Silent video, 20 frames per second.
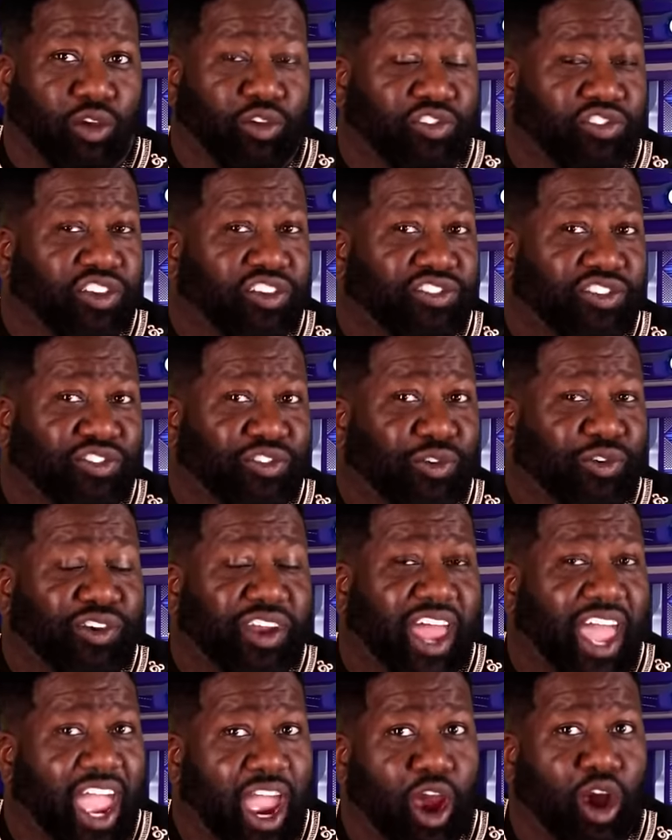those sisters
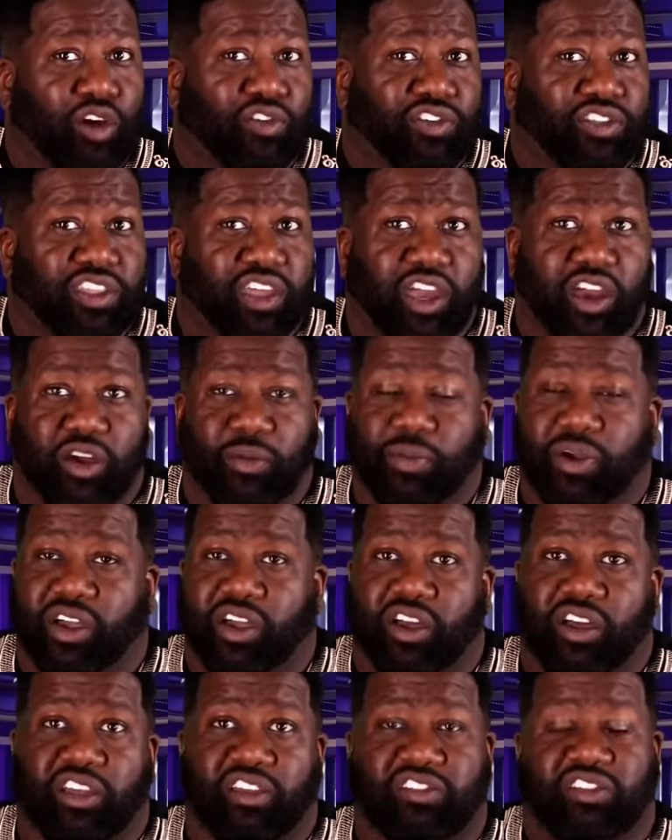doing the hair over there
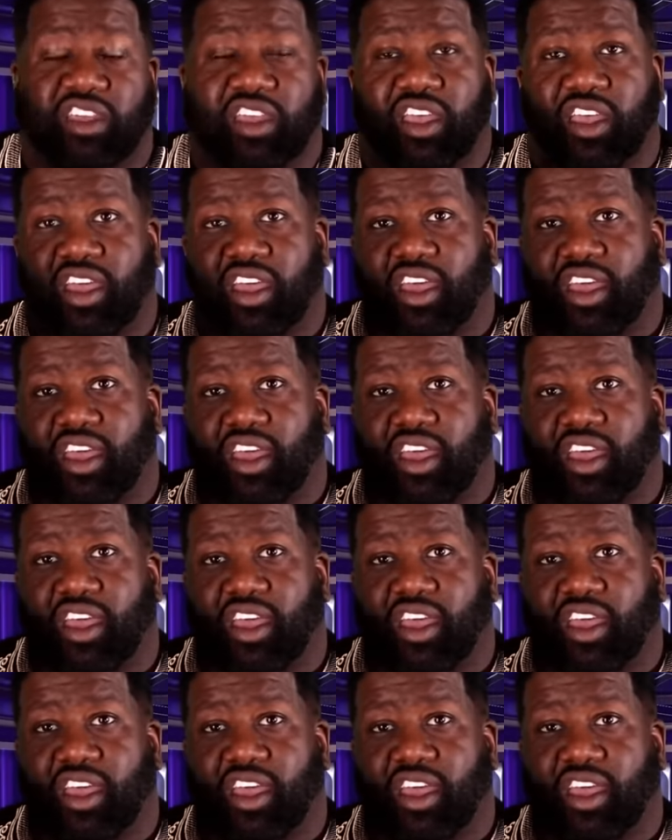because